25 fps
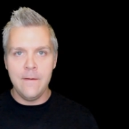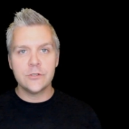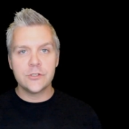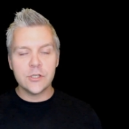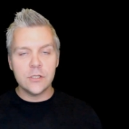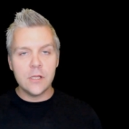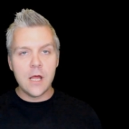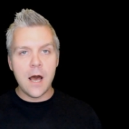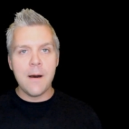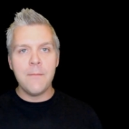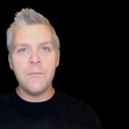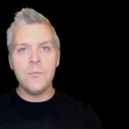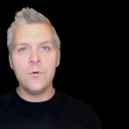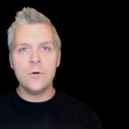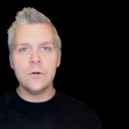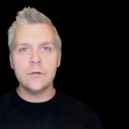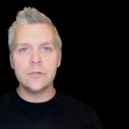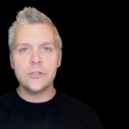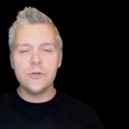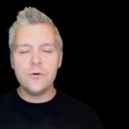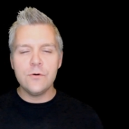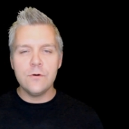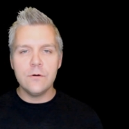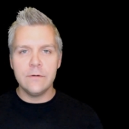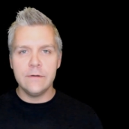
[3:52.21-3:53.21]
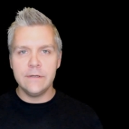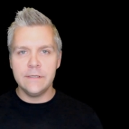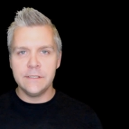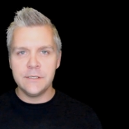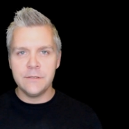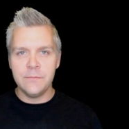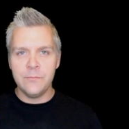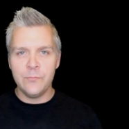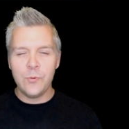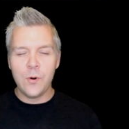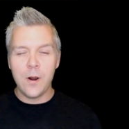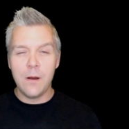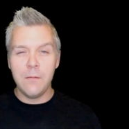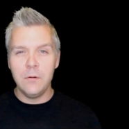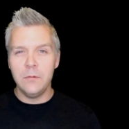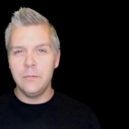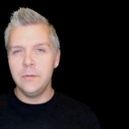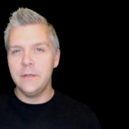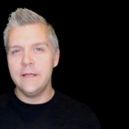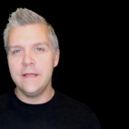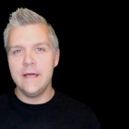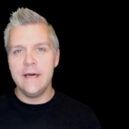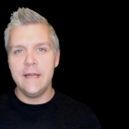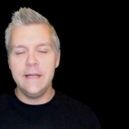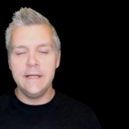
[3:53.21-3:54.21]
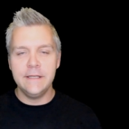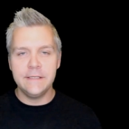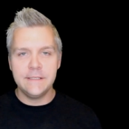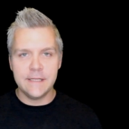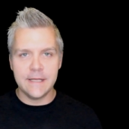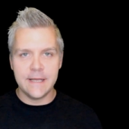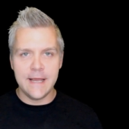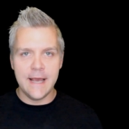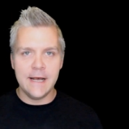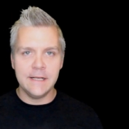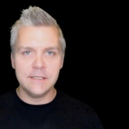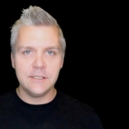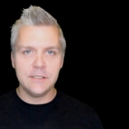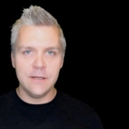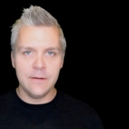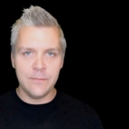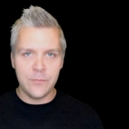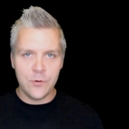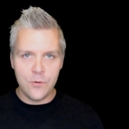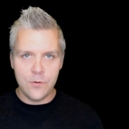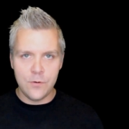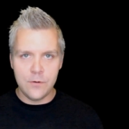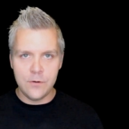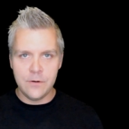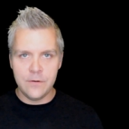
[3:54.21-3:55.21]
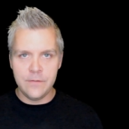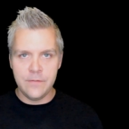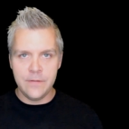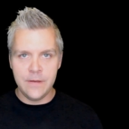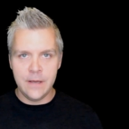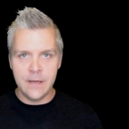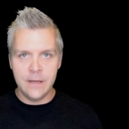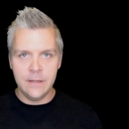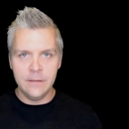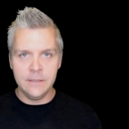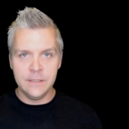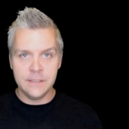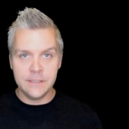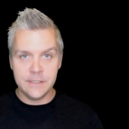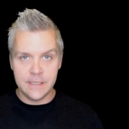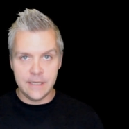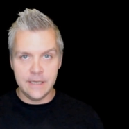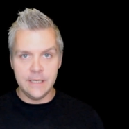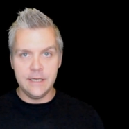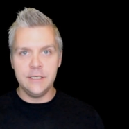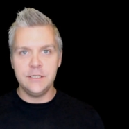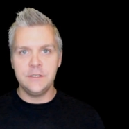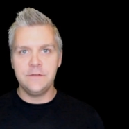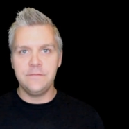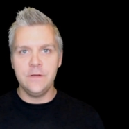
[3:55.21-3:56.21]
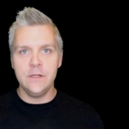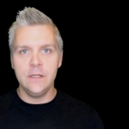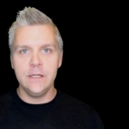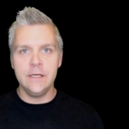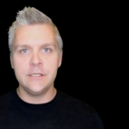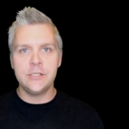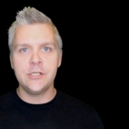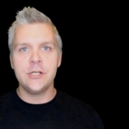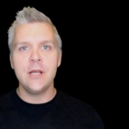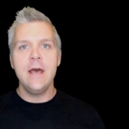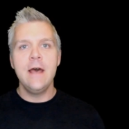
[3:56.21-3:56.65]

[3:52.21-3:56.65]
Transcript: There's a lot more tourism probably that hits the Gaslamp Quarter than, let's say, East Village.